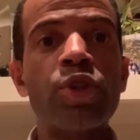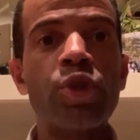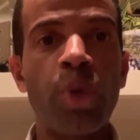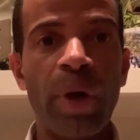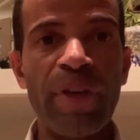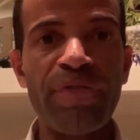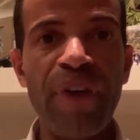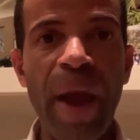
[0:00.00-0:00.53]

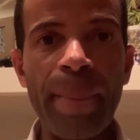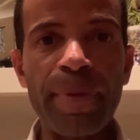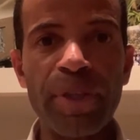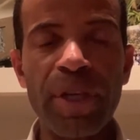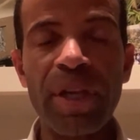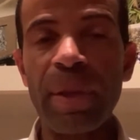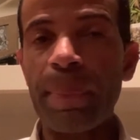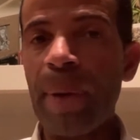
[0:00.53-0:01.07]

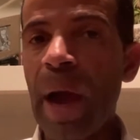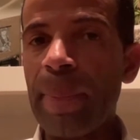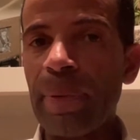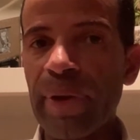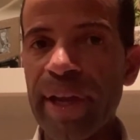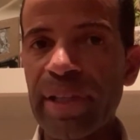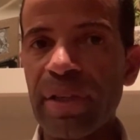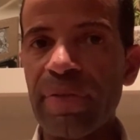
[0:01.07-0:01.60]
25% of the
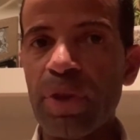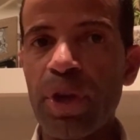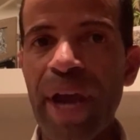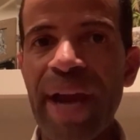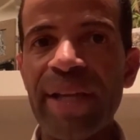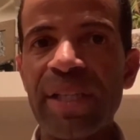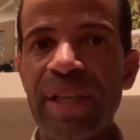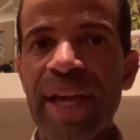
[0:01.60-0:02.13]
population of the
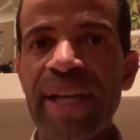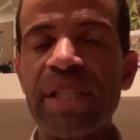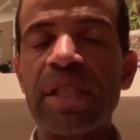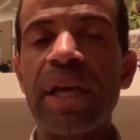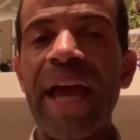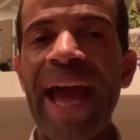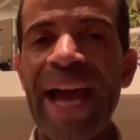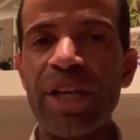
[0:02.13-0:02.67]
United States
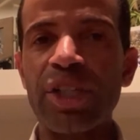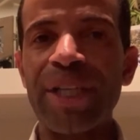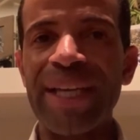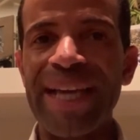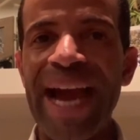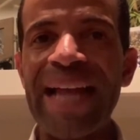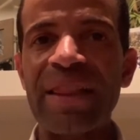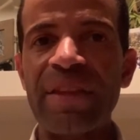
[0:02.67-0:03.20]
actually
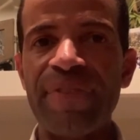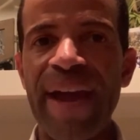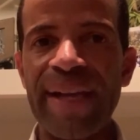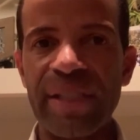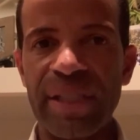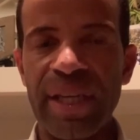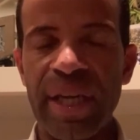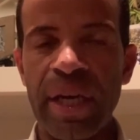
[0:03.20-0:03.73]
got the
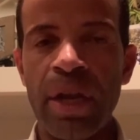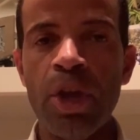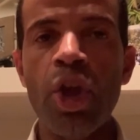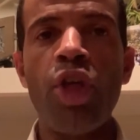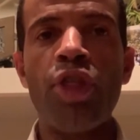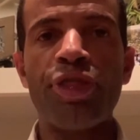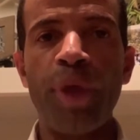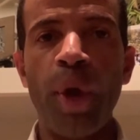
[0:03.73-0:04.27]
vaccine.
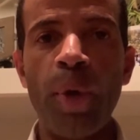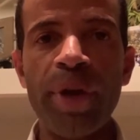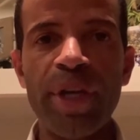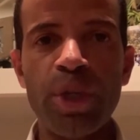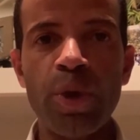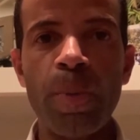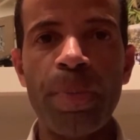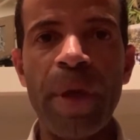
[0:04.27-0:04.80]

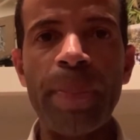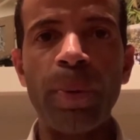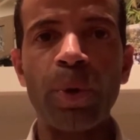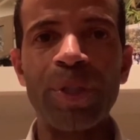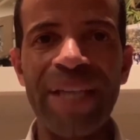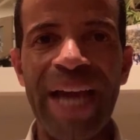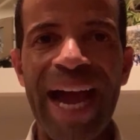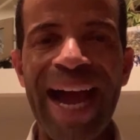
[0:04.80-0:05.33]
32 people
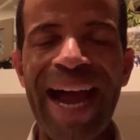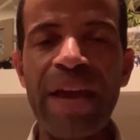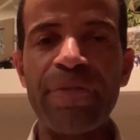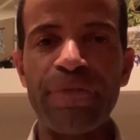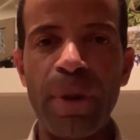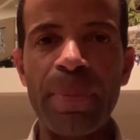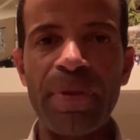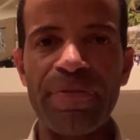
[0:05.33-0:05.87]
died
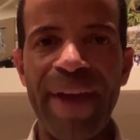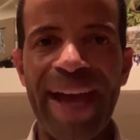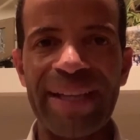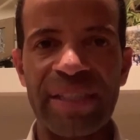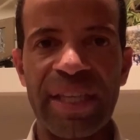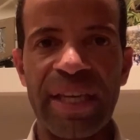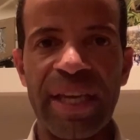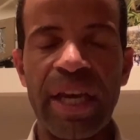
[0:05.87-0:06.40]
from the
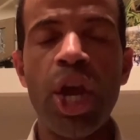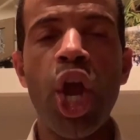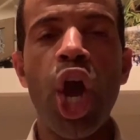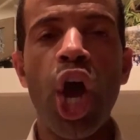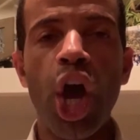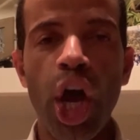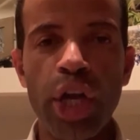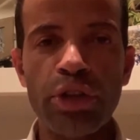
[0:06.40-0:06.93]
vaccine.
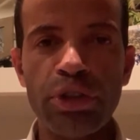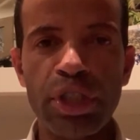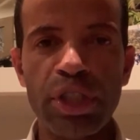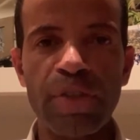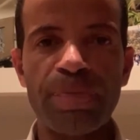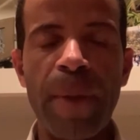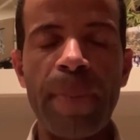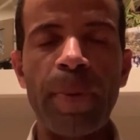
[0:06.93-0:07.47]
Hundreds
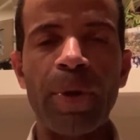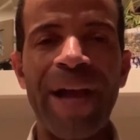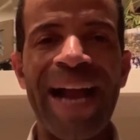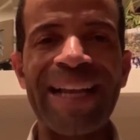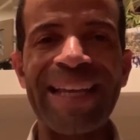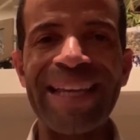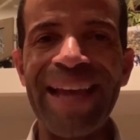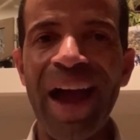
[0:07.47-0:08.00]
of people
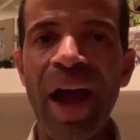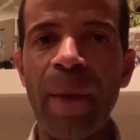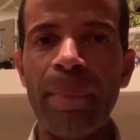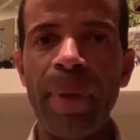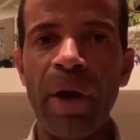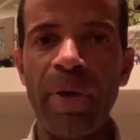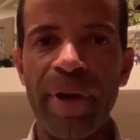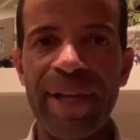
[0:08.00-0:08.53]
got Guillain
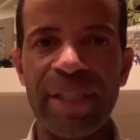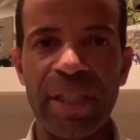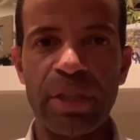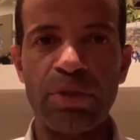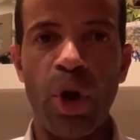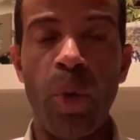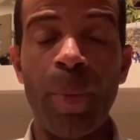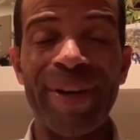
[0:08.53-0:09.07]
Barre
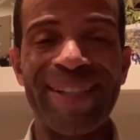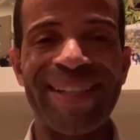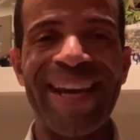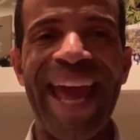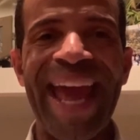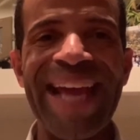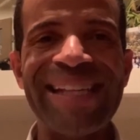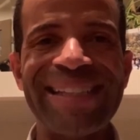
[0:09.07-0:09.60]
syndrome, which is an
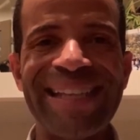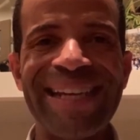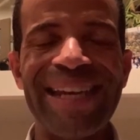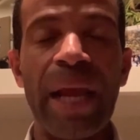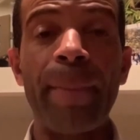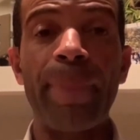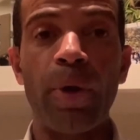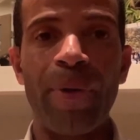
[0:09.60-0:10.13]

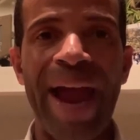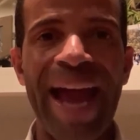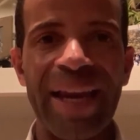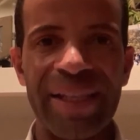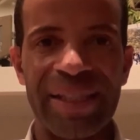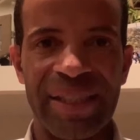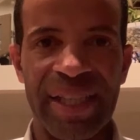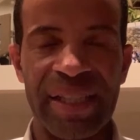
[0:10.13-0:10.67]
ascending
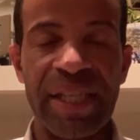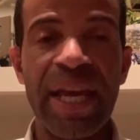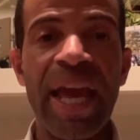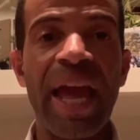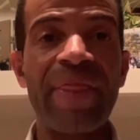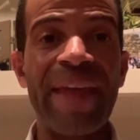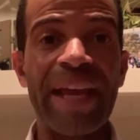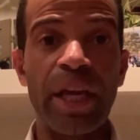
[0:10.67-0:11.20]
paralysis,
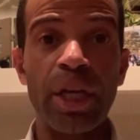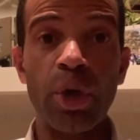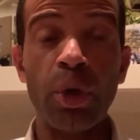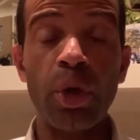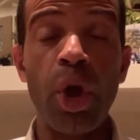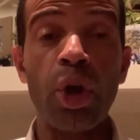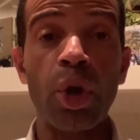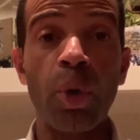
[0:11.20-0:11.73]
and they could no
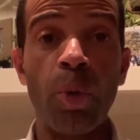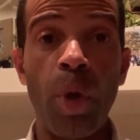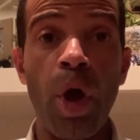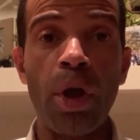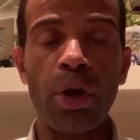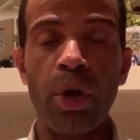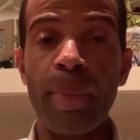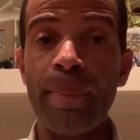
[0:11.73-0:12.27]
longer
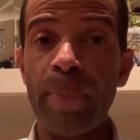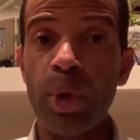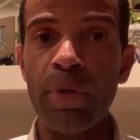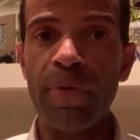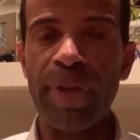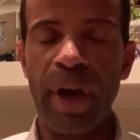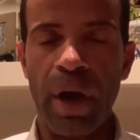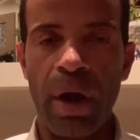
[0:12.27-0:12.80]
walk or
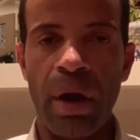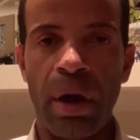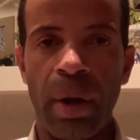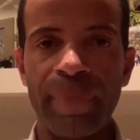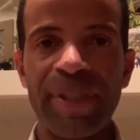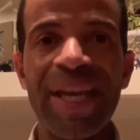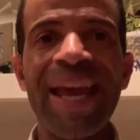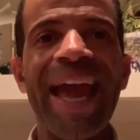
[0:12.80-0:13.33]
move their
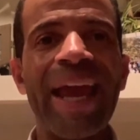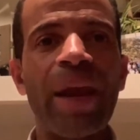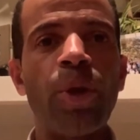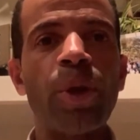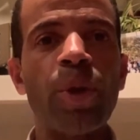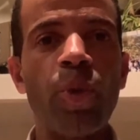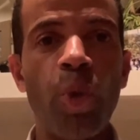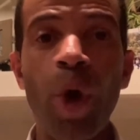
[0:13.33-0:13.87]
arms. And
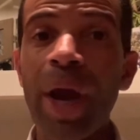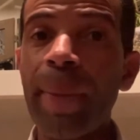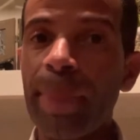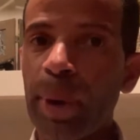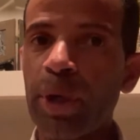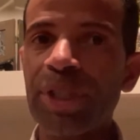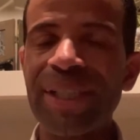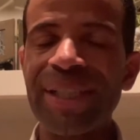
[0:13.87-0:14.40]
only one
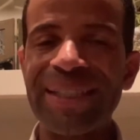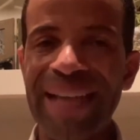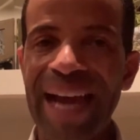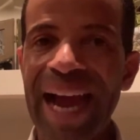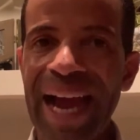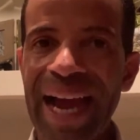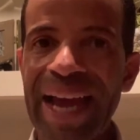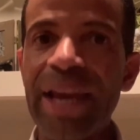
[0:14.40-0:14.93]
person
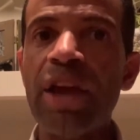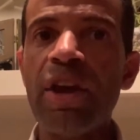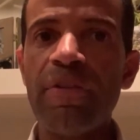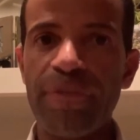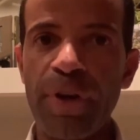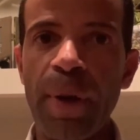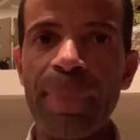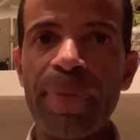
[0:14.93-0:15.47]
died
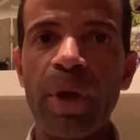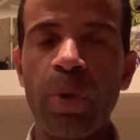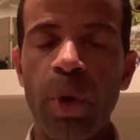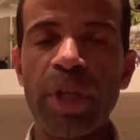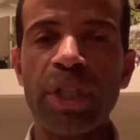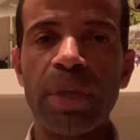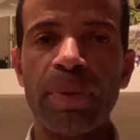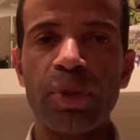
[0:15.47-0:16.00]
from the
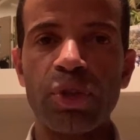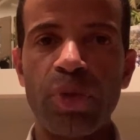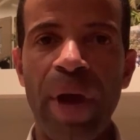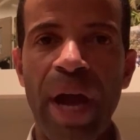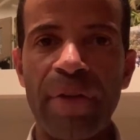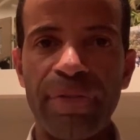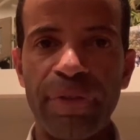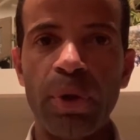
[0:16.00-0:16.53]
questionable
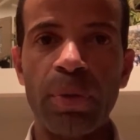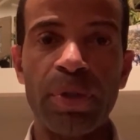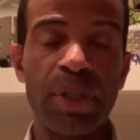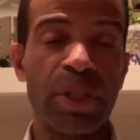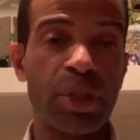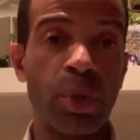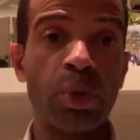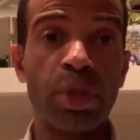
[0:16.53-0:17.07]
swine flu. It was
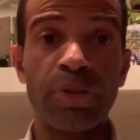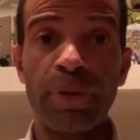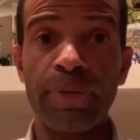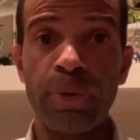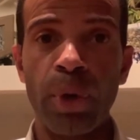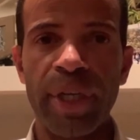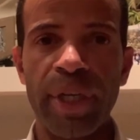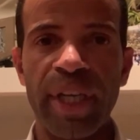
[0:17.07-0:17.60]
a soldier from
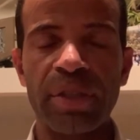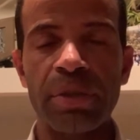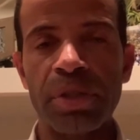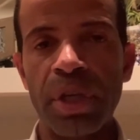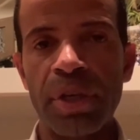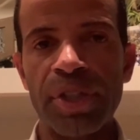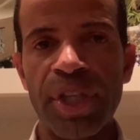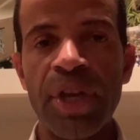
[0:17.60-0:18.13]
Fort Dix, New
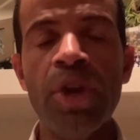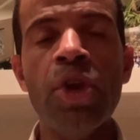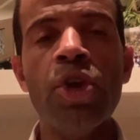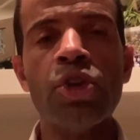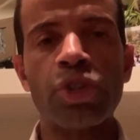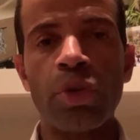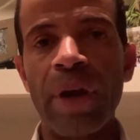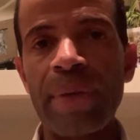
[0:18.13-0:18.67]
Jersey.
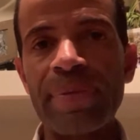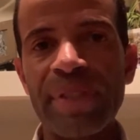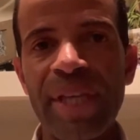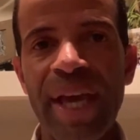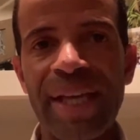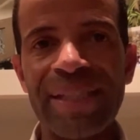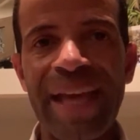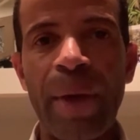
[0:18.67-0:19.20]
So, what I'm
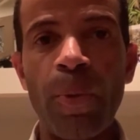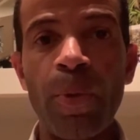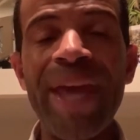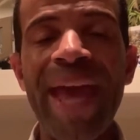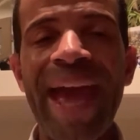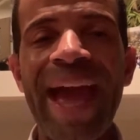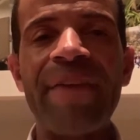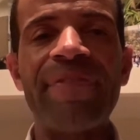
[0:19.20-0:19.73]
saying is that we
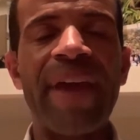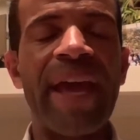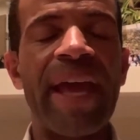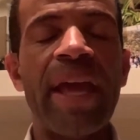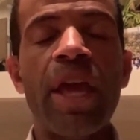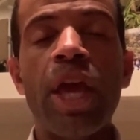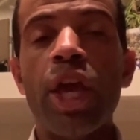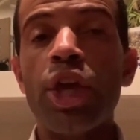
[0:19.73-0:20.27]
have
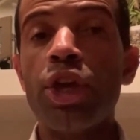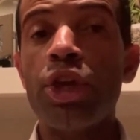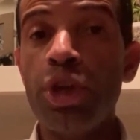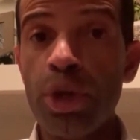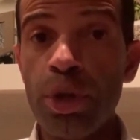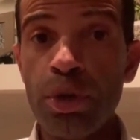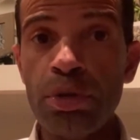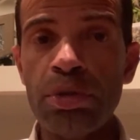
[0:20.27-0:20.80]
a
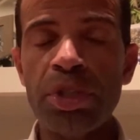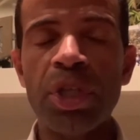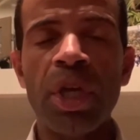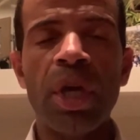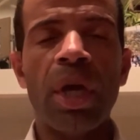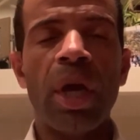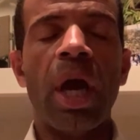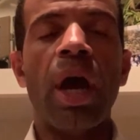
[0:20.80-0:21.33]
huge
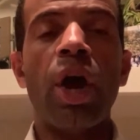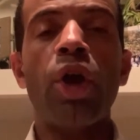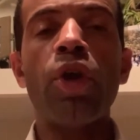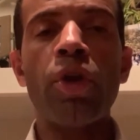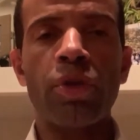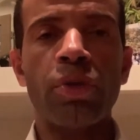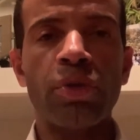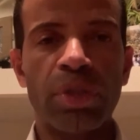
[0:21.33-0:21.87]
uh,
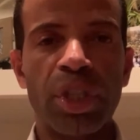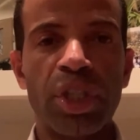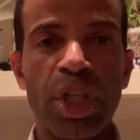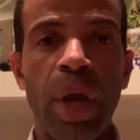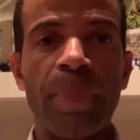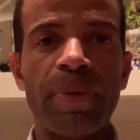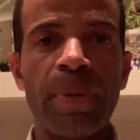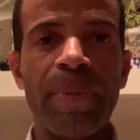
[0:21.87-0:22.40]
hurdle to
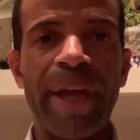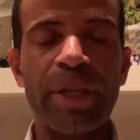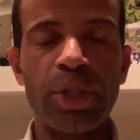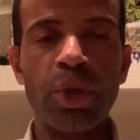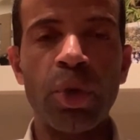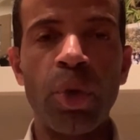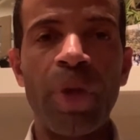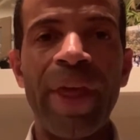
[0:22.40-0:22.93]
jump to make
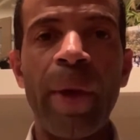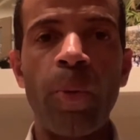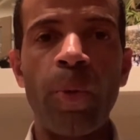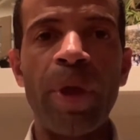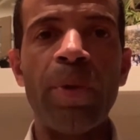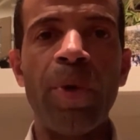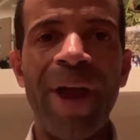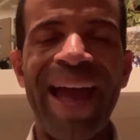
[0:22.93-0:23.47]
sure that
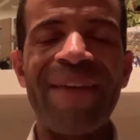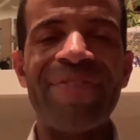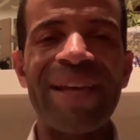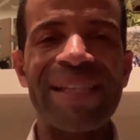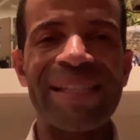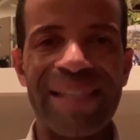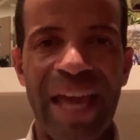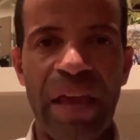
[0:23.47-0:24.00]
we will have a
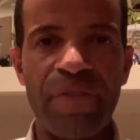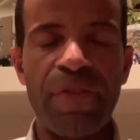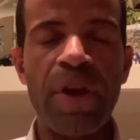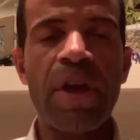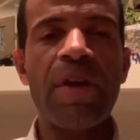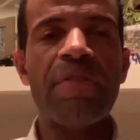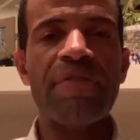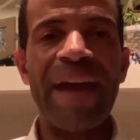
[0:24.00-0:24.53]
safe
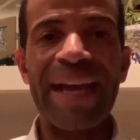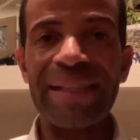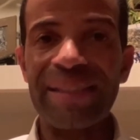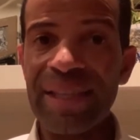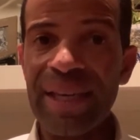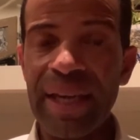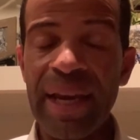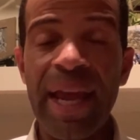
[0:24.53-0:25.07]

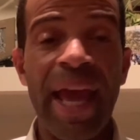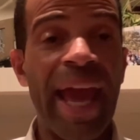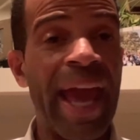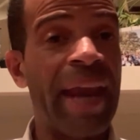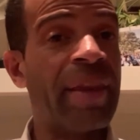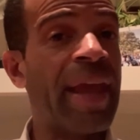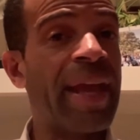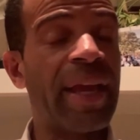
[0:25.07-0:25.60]
vaccine.
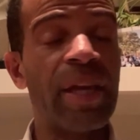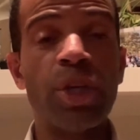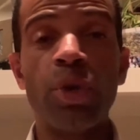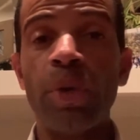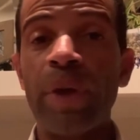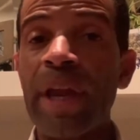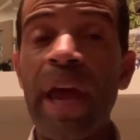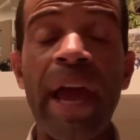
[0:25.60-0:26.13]
And they can
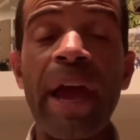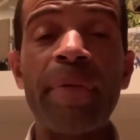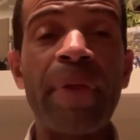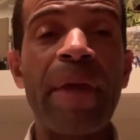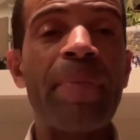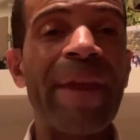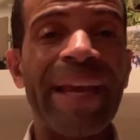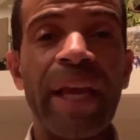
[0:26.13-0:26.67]
do.
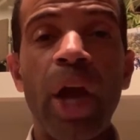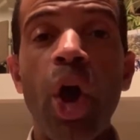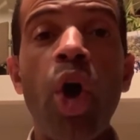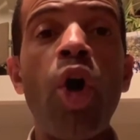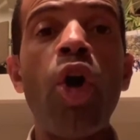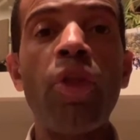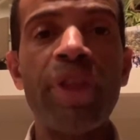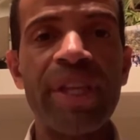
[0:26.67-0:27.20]
They're making
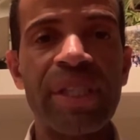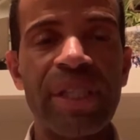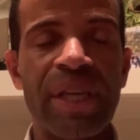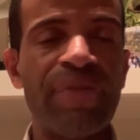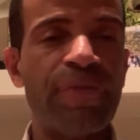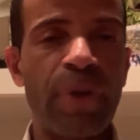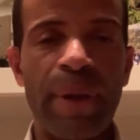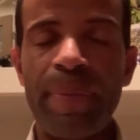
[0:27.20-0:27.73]
all this.
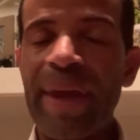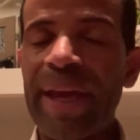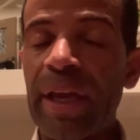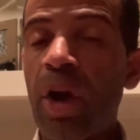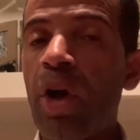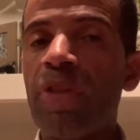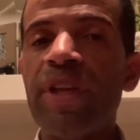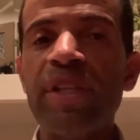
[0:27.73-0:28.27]
info, they're making
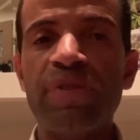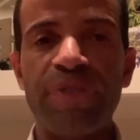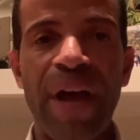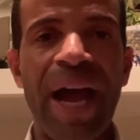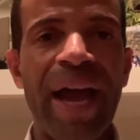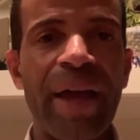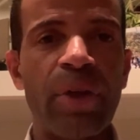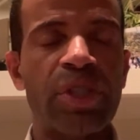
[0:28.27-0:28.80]
all these
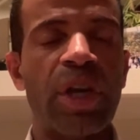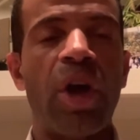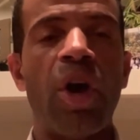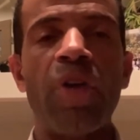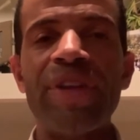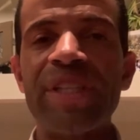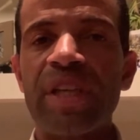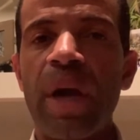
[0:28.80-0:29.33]
vials, and
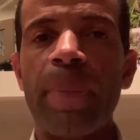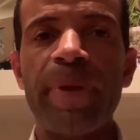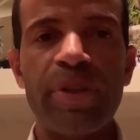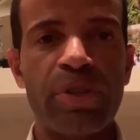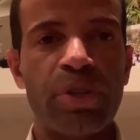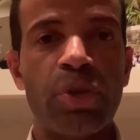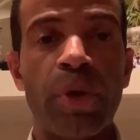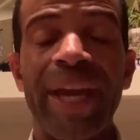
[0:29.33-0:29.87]
all these
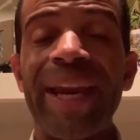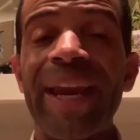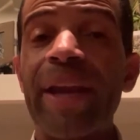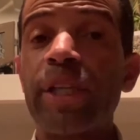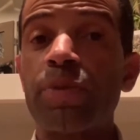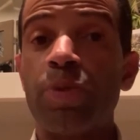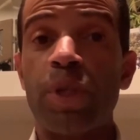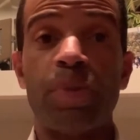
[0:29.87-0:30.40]
companies are doing it.
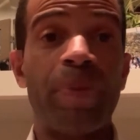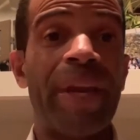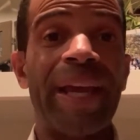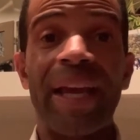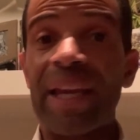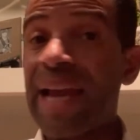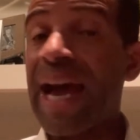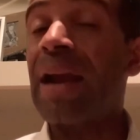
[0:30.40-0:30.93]
And we're spending
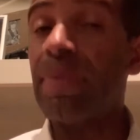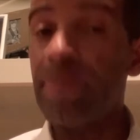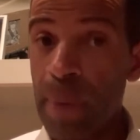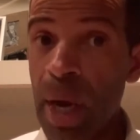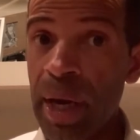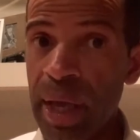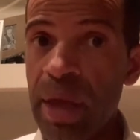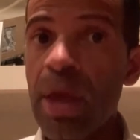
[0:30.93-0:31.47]
a lot of
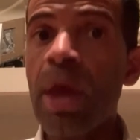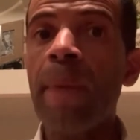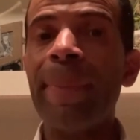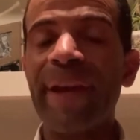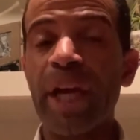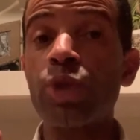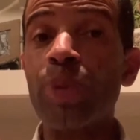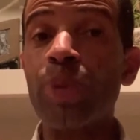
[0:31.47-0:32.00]
money
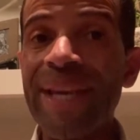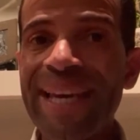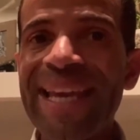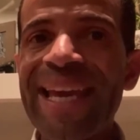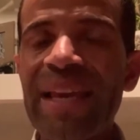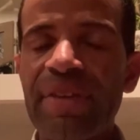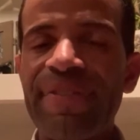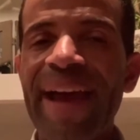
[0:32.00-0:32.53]
because we
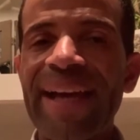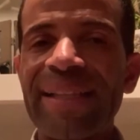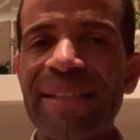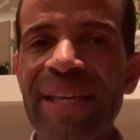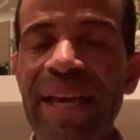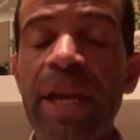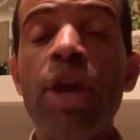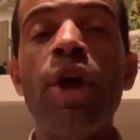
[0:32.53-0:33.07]
need a
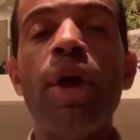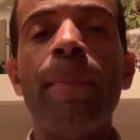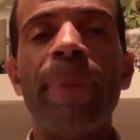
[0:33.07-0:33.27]
vaccine.